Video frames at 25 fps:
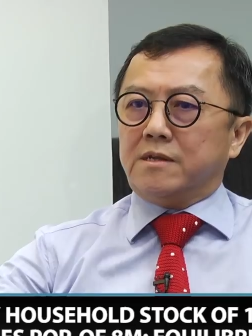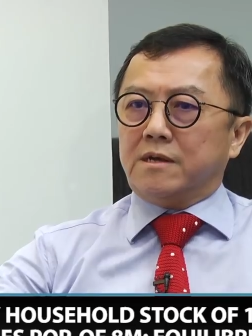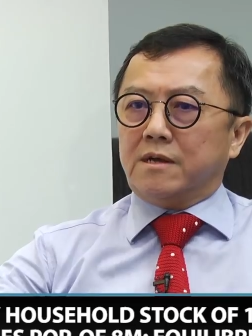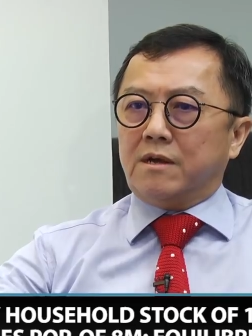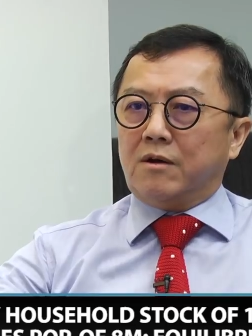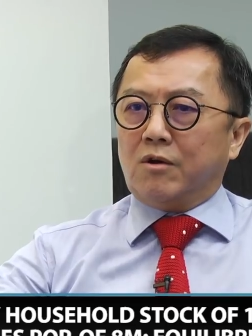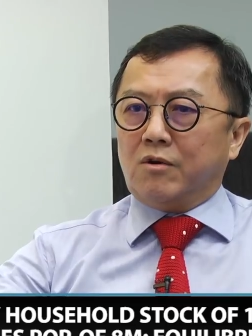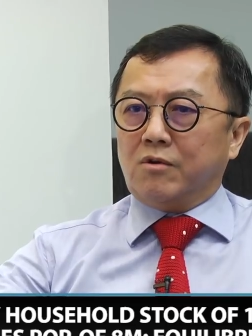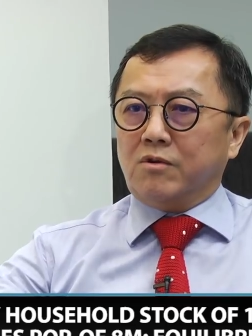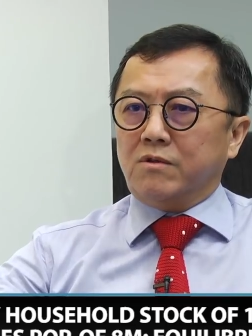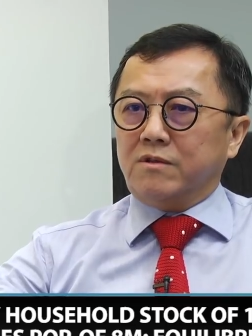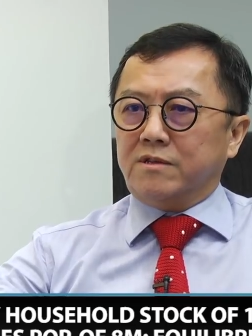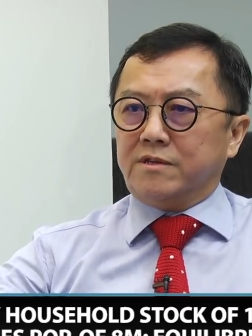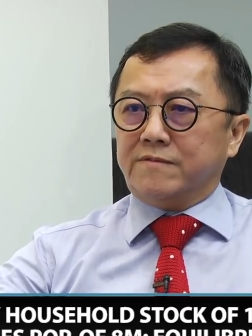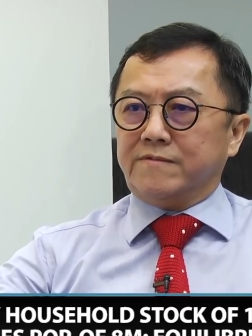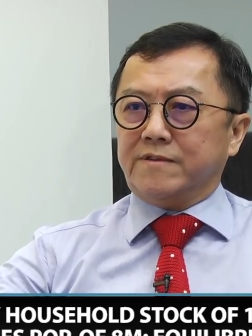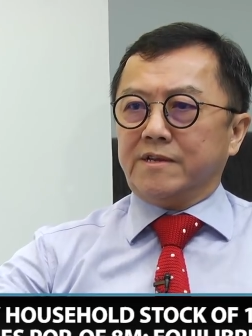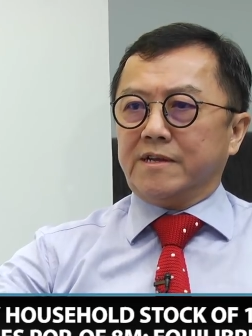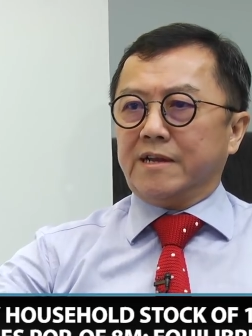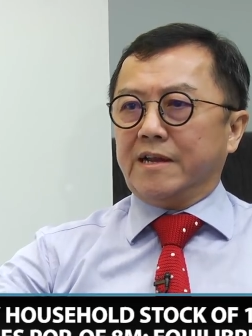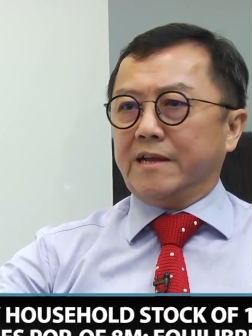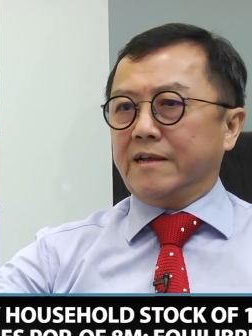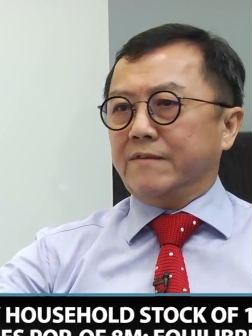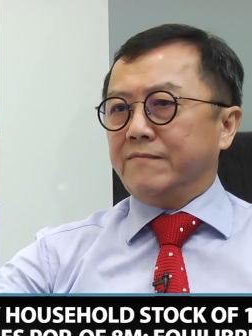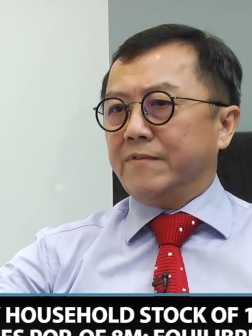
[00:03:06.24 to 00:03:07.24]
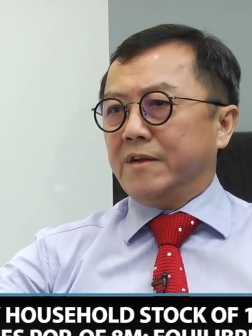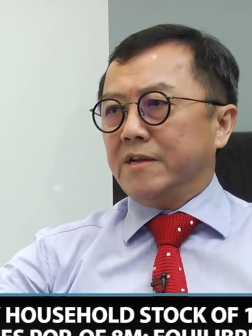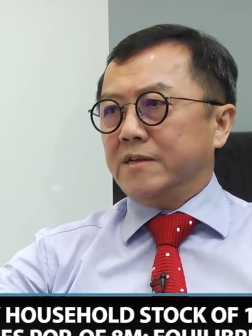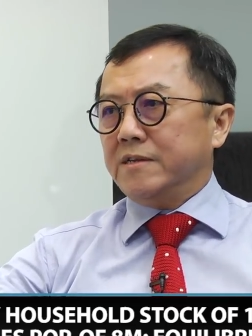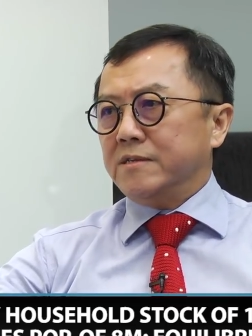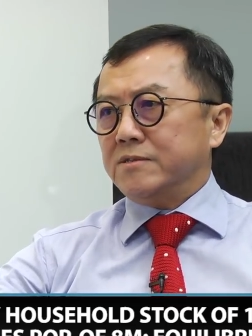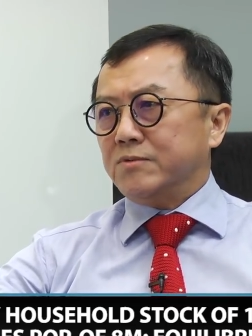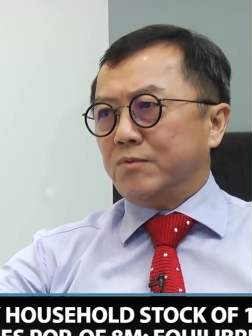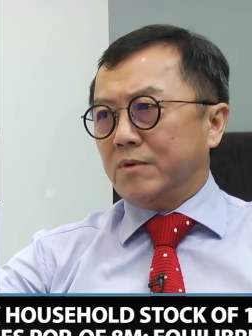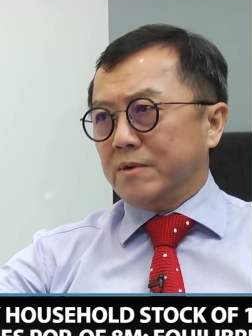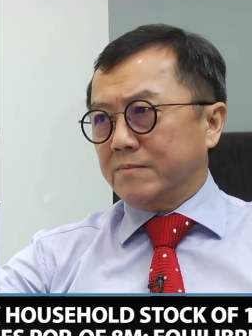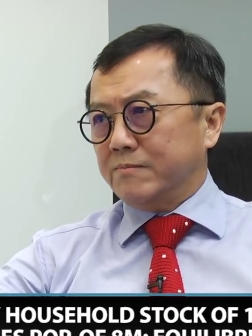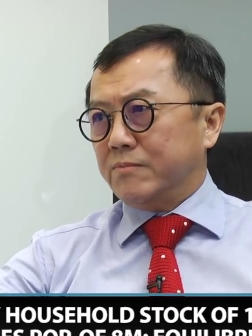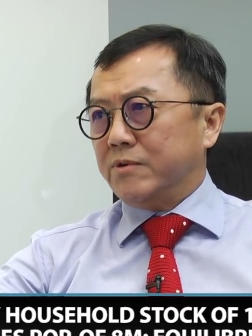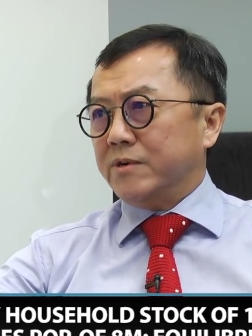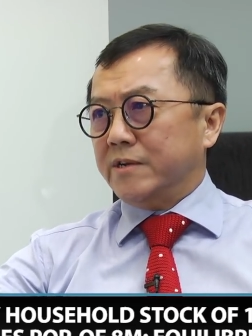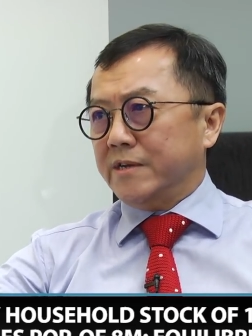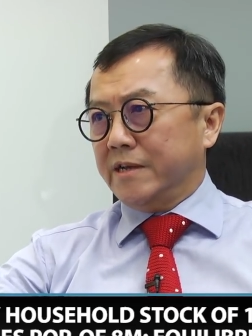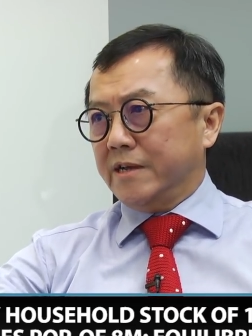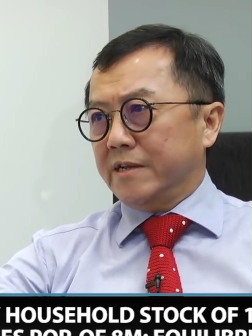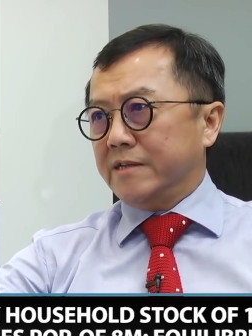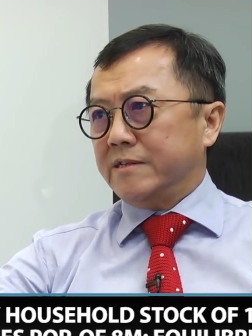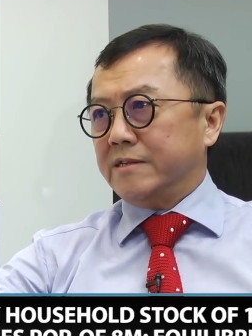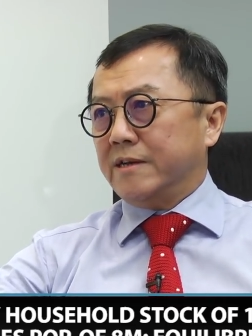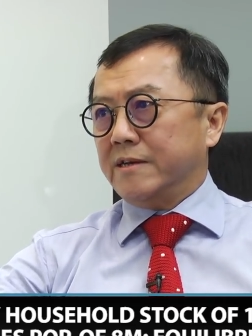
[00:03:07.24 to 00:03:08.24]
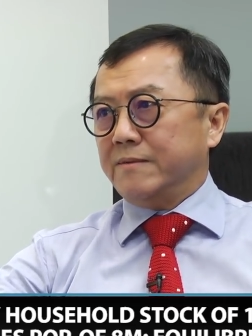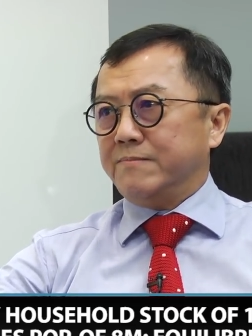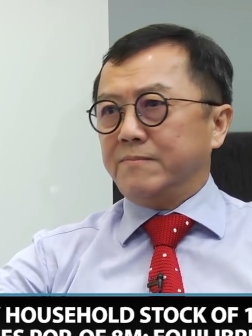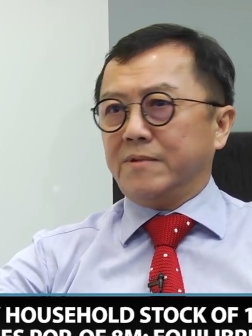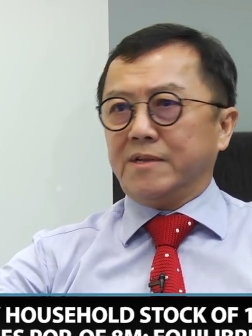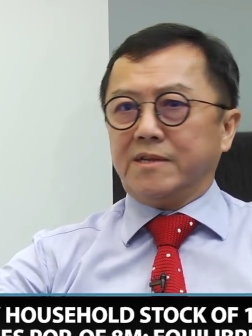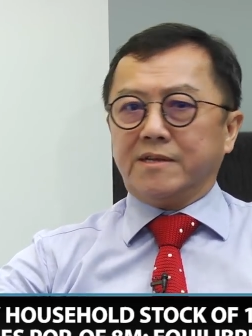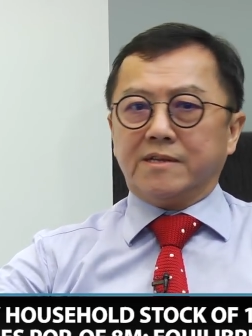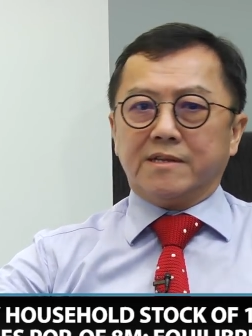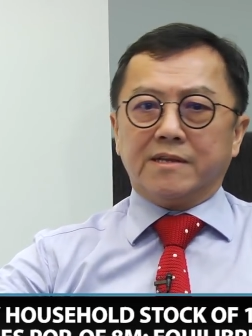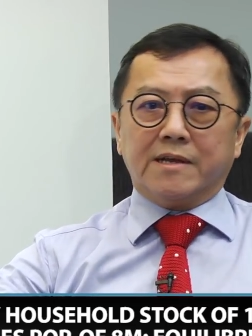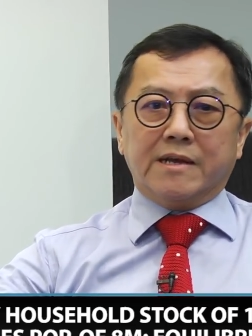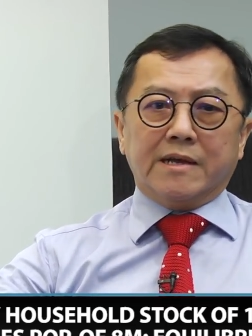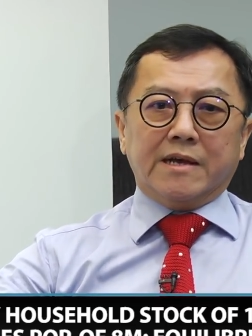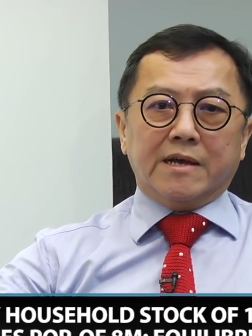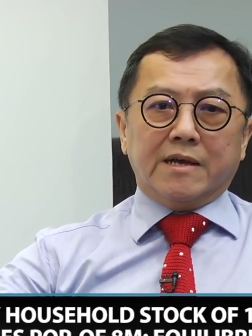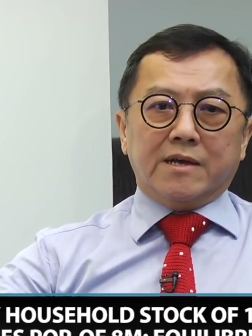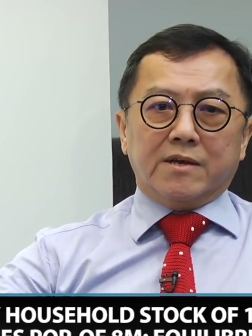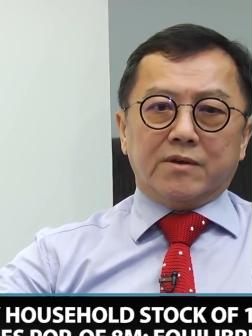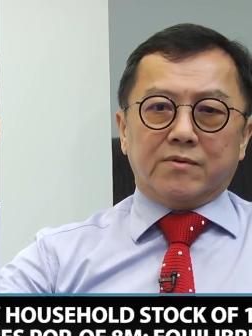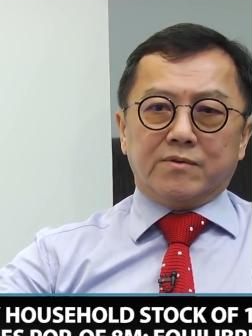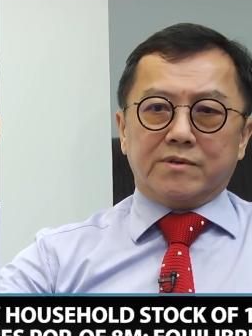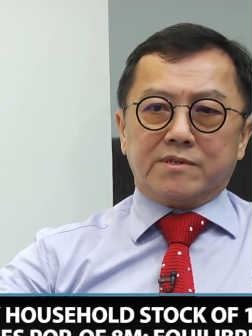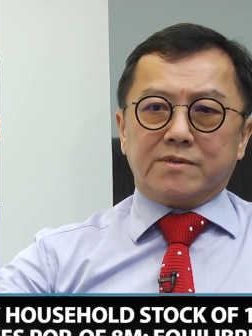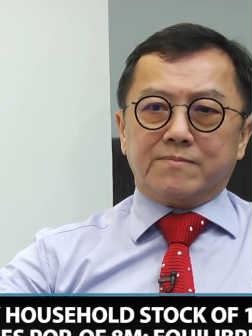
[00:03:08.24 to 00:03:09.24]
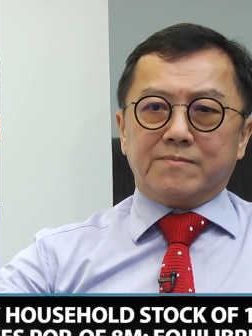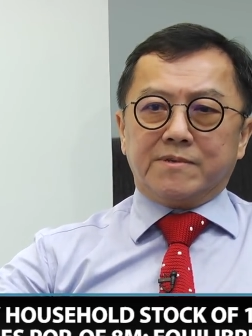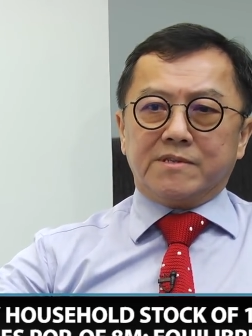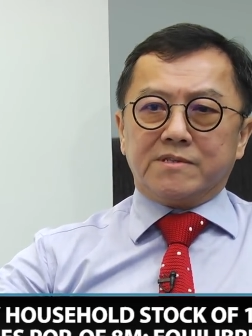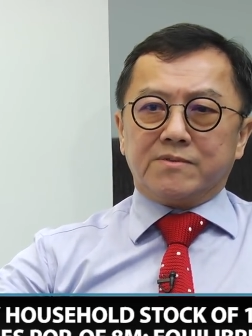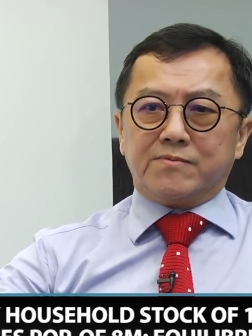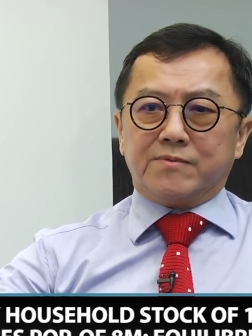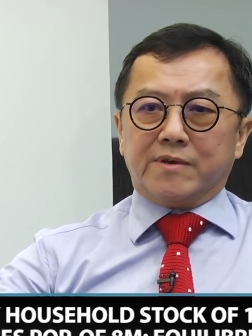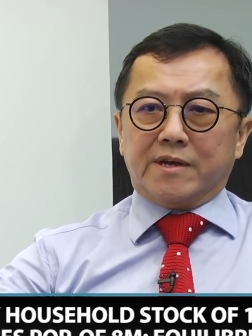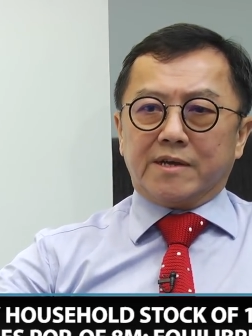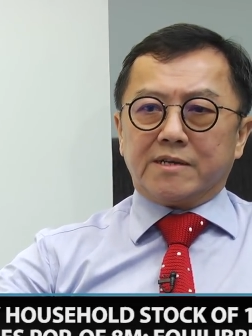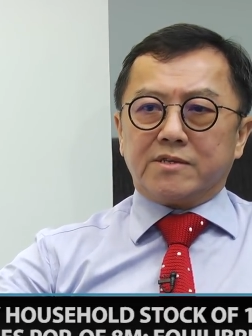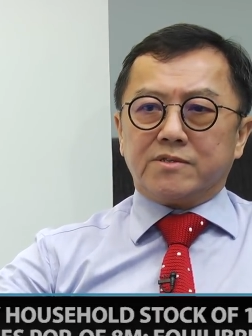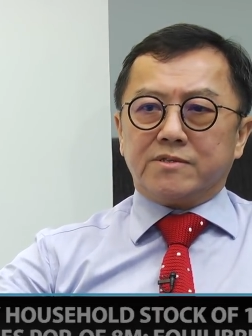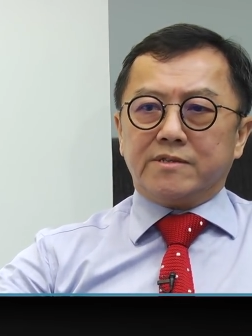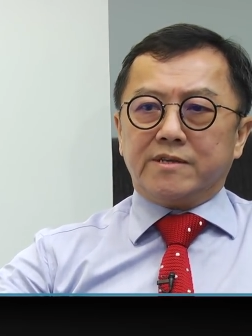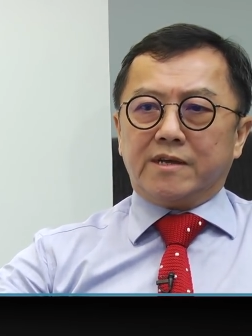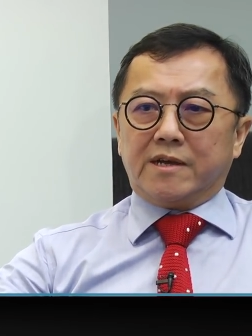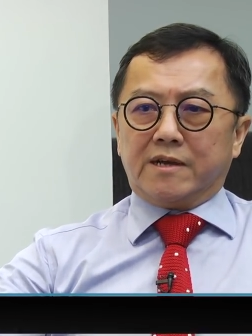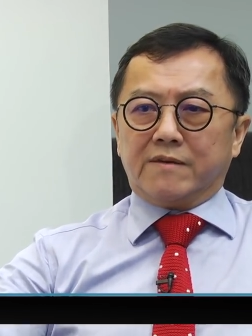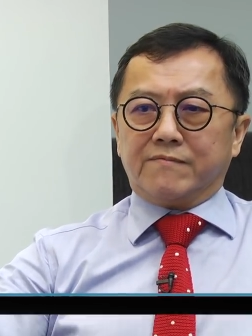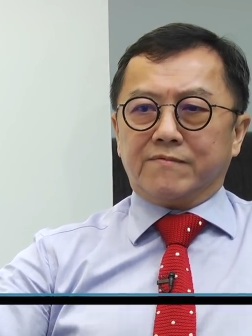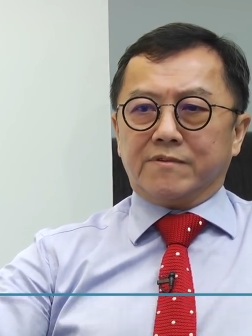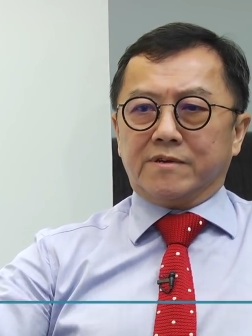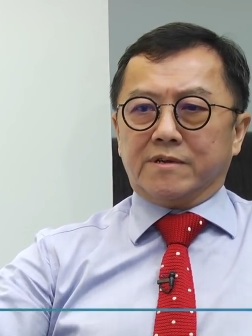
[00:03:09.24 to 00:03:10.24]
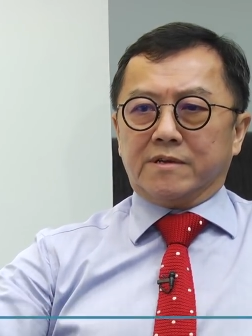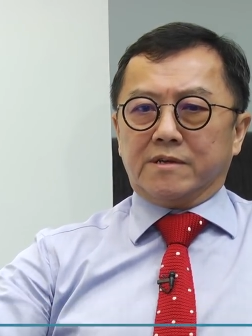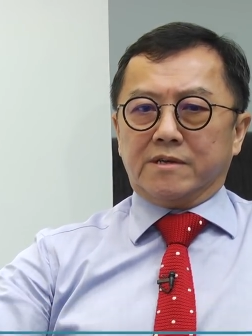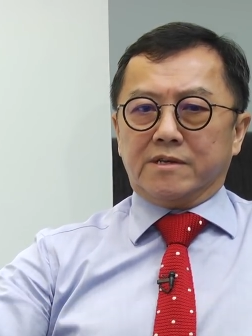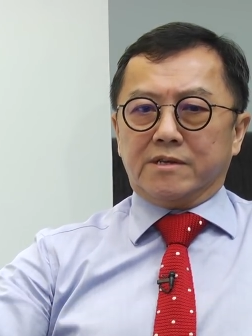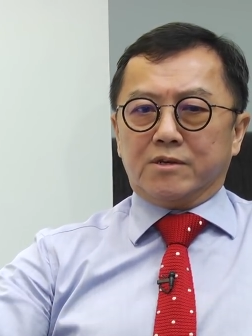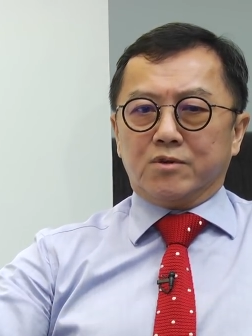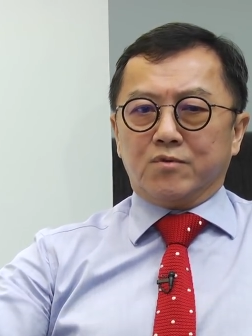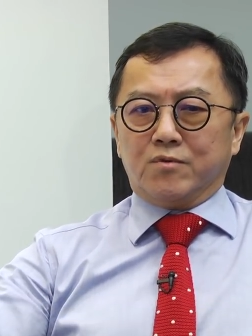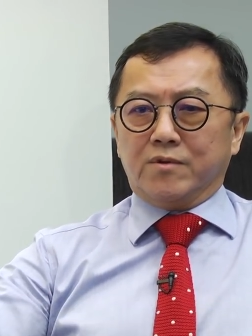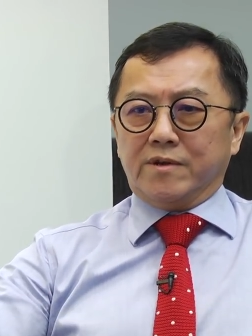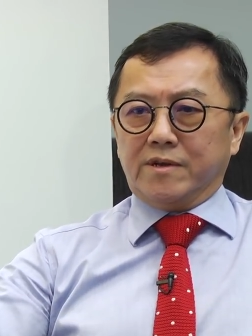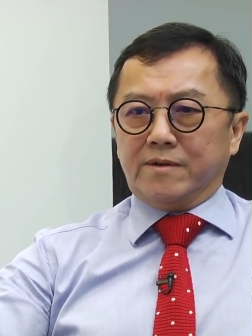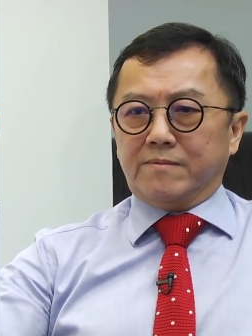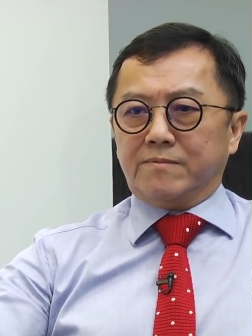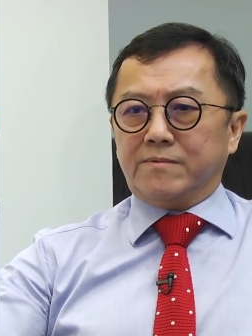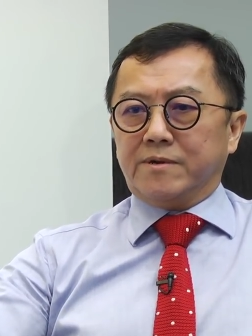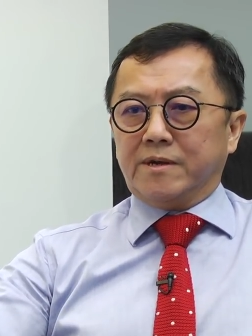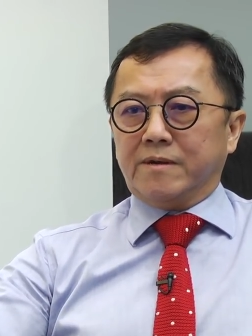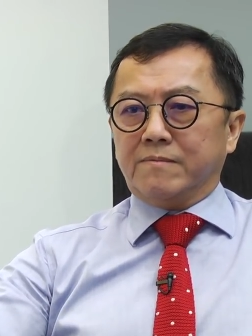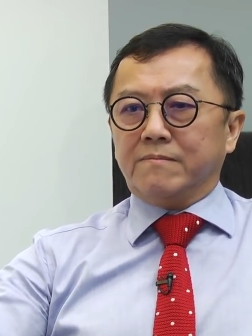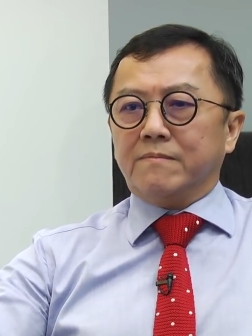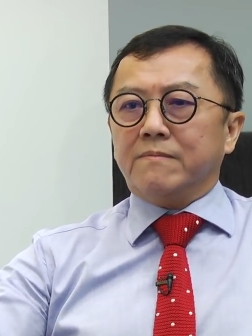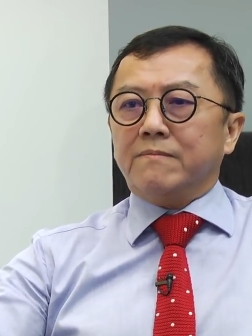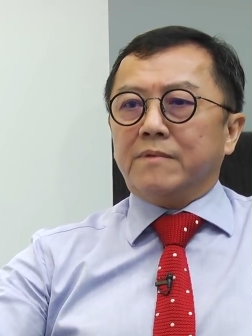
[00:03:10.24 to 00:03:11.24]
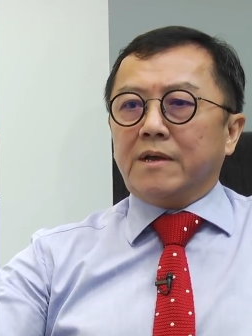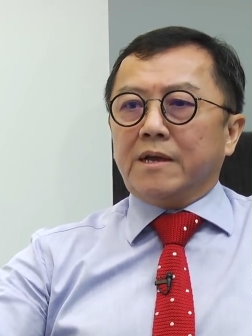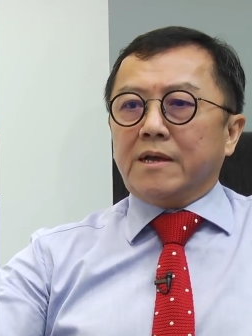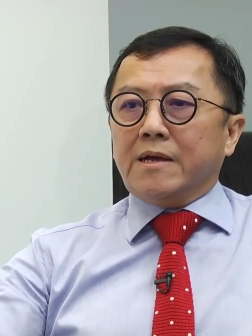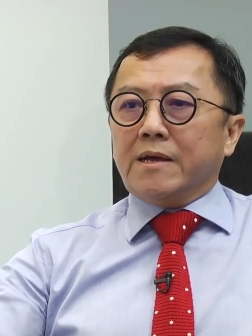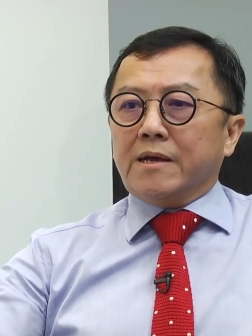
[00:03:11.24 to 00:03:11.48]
the whole of the Klang Valley is 1.89 million, which means we actually have an equilibrium